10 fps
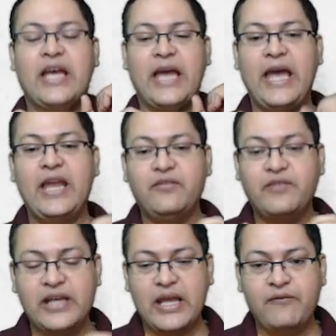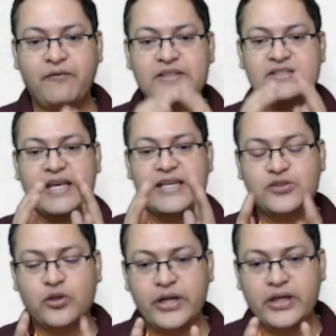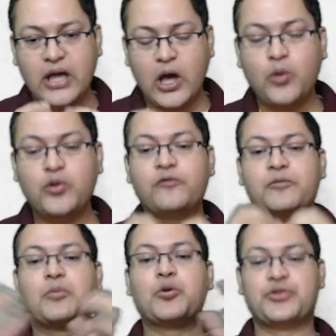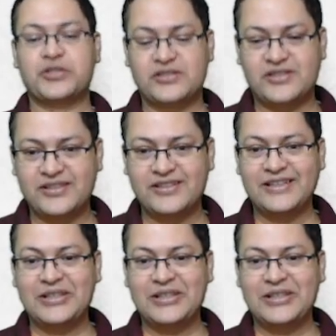and will emphasize on it out of proportions.